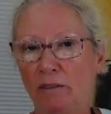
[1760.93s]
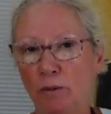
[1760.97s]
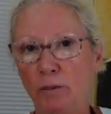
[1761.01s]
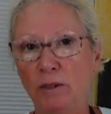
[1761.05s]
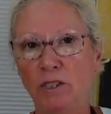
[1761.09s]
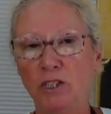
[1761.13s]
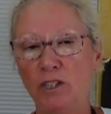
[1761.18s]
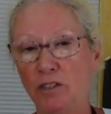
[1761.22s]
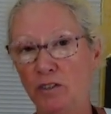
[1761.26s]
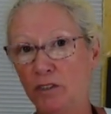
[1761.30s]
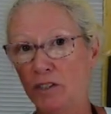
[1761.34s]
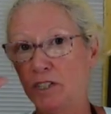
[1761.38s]

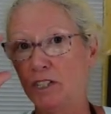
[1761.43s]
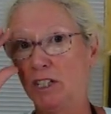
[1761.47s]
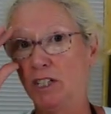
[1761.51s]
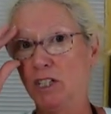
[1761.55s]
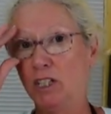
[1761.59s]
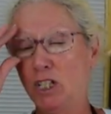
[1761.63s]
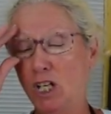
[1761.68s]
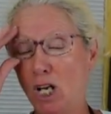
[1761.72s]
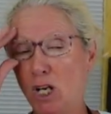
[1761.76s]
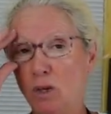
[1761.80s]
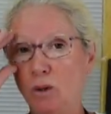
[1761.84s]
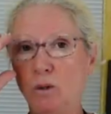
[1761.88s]
material they're going to
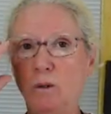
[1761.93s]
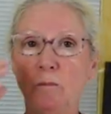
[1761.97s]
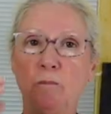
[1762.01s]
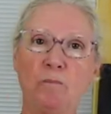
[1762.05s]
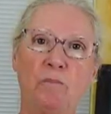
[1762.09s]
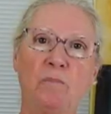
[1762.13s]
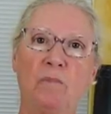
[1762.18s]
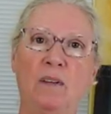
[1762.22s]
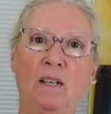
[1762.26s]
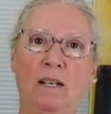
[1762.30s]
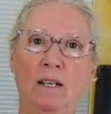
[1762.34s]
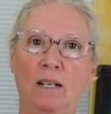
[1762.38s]
coat.
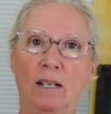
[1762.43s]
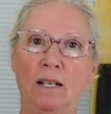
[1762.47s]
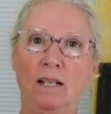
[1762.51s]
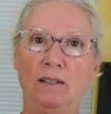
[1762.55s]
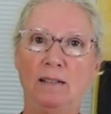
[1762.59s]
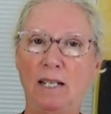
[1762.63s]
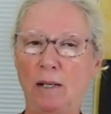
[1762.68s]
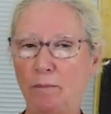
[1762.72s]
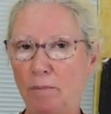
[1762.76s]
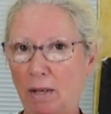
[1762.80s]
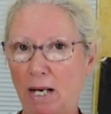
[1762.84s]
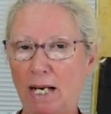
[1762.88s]

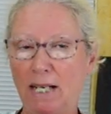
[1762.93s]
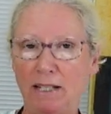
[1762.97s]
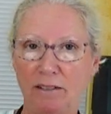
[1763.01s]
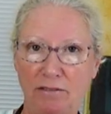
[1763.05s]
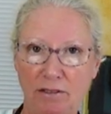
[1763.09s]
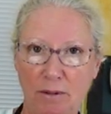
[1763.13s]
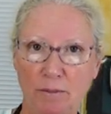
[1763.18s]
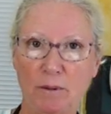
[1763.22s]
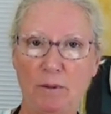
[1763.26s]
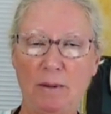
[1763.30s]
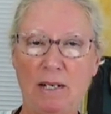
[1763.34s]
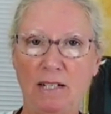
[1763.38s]
They buy it
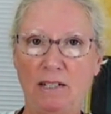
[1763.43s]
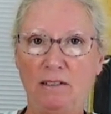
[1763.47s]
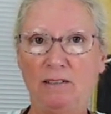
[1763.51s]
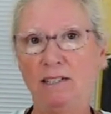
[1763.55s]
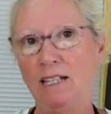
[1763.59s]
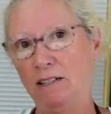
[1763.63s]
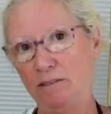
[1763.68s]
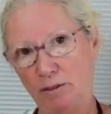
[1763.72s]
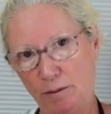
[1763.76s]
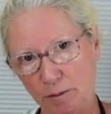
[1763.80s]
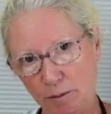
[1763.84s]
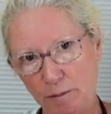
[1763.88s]
from get
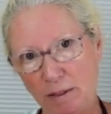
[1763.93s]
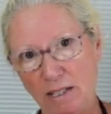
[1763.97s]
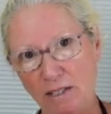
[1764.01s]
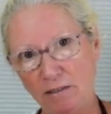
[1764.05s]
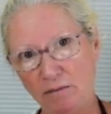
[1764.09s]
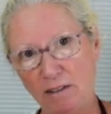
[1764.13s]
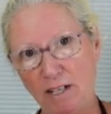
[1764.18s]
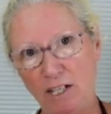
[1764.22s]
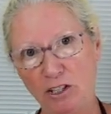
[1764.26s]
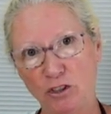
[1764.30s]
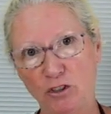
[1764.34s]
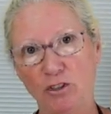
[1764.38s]
it from the
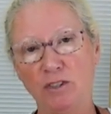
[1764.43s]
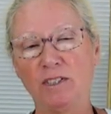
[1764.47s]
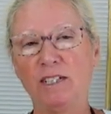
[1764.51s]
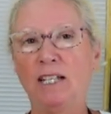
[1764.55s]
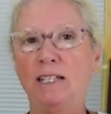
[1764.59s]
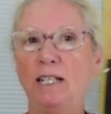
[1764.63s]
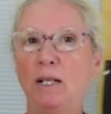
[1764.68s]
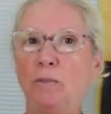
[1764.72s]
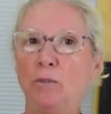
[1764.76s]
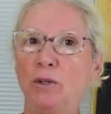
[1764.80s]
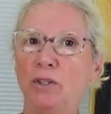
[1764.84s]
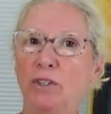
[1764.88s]
manufacturer, then
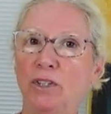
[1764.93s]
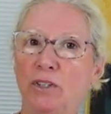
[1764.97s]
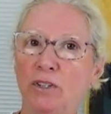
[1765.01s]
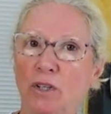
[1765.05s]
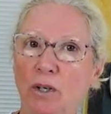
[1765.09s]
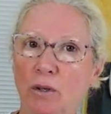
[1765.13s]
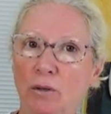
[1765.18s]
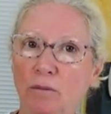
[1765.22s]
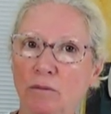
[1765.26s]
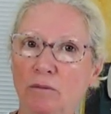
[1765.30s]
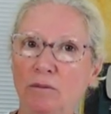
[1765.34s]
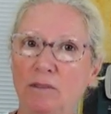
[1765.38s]
they put their
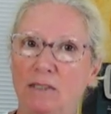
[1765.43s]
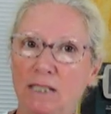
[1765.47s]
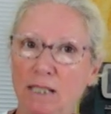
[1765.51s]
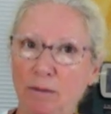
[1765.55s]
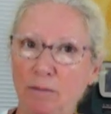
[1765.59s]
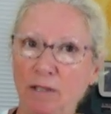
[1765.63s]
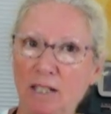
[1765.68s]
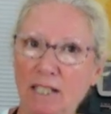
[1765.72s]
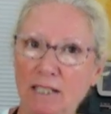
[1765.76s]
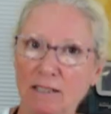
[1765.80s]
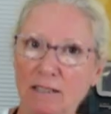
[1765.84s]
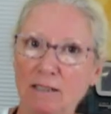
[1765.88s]
own
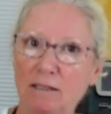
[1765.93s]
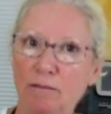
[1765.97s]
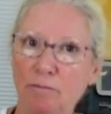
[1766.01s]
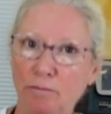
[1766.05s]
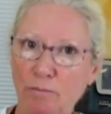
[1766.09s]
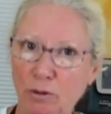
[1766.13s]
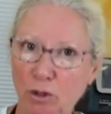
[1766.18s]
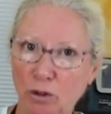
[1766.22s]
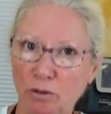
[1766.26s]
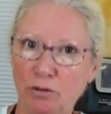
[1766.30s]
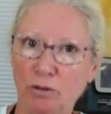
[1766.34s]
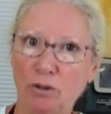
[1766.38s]
CBS
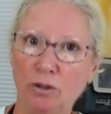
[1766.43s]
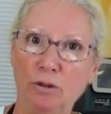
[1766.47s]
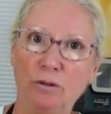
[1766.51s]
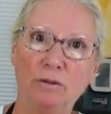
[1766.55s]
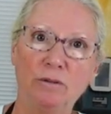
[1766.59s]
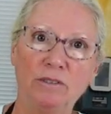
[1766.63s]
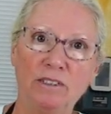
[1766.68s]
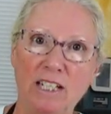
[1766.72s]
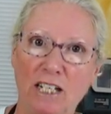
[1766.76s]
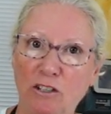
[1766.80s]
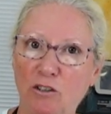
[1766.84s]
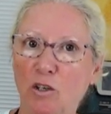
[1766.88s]
beautiful
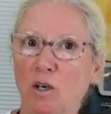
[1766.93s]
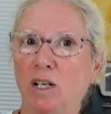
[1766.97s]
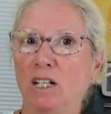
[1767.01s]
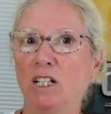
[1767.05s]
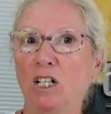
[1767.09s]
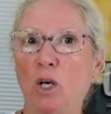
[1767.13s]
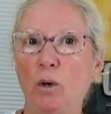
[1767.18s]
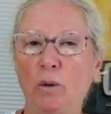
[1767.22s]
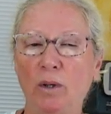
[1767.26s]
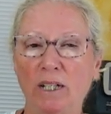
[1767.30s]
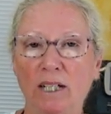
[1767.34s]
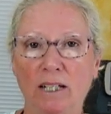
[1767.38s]
dichroic
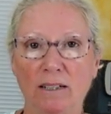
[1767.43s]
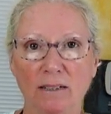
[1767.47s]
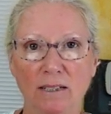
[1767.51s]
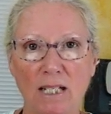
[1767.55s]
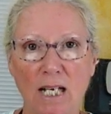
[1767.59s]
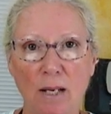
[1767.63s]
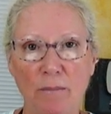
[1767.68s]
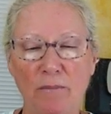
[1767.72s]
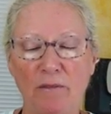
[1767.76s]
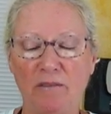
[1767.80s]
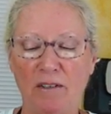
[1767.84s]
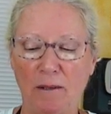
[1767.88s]
coating on
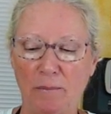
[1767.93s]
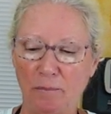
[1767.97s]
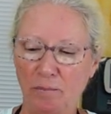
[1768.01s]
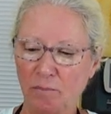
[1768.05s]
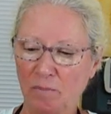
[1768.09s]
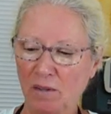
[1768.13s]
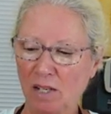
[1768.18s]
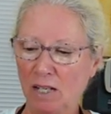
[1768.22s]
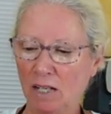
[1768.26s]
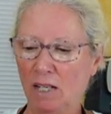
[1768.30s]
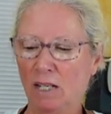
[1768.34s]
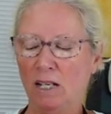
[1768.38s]
top of it.
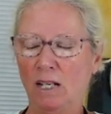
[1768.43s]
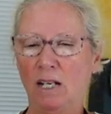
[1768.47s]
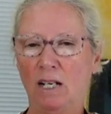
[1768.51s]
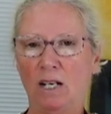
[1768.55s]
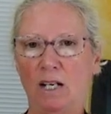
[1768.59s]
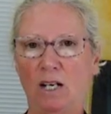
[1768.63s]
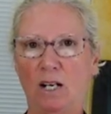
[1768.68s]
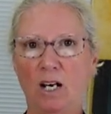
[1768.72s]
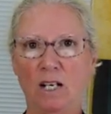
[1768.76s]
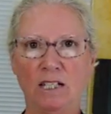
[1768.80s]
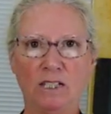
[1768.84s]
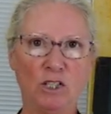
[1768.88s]

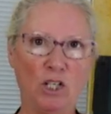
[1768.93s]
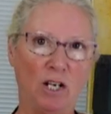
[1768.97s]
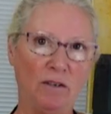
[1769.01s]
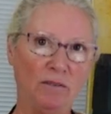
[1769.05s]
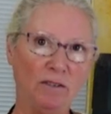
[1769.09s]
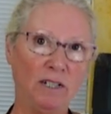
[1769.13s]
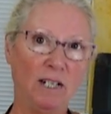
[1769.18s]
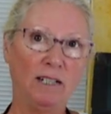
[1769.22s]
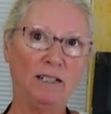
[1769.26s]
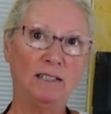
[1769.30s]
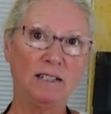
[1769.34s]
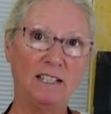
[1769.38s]
It's often
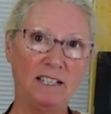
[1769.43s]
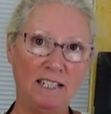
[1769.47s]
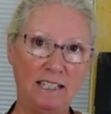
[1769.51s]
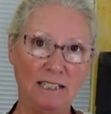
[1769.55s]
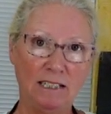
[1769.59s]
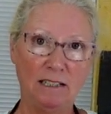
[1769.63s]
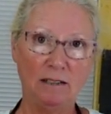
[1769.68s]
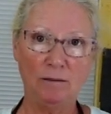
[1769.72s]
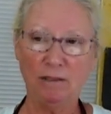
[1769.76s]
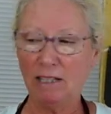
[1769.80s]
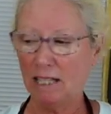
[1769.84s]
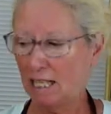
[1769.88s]
on
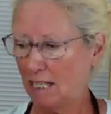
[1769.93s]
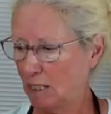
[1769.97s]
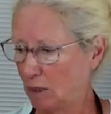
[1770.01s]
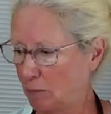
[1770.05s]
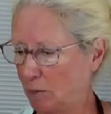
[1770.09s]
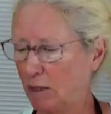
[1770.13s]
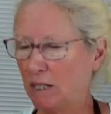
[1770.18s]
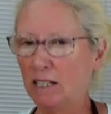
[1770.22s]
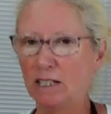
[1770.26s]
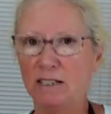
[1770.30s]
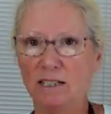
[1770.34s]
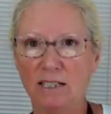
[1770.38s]
thin glass
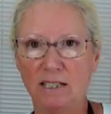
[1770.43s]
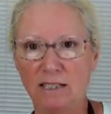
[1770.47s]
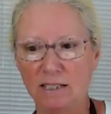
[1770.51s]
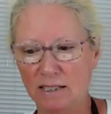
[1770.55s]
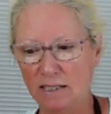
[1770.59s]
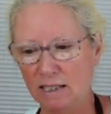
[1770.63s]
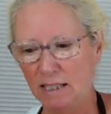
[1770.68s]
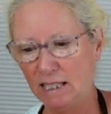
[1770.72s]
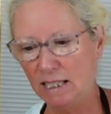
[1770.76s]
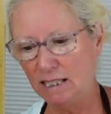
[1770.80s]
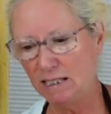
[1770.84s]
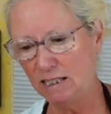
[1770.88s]
because it's
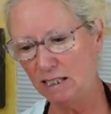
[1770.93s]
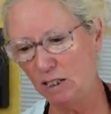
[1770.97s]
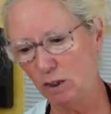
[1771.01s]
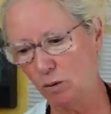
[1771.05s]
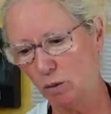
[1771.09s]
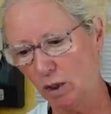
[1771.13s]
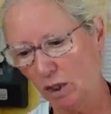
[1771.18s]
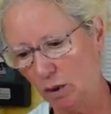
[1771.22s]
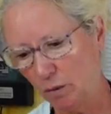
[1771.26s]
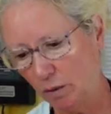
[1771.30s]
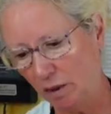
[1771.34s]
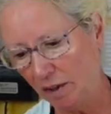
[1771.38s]
easy to
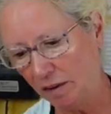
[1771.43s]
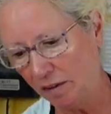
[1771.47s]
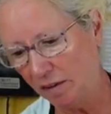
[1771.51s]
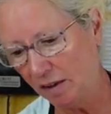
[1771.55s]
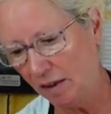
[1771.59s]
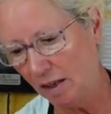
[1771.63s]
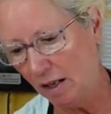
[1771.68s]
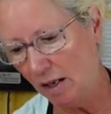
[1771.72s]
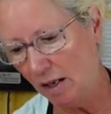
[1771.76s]
work with,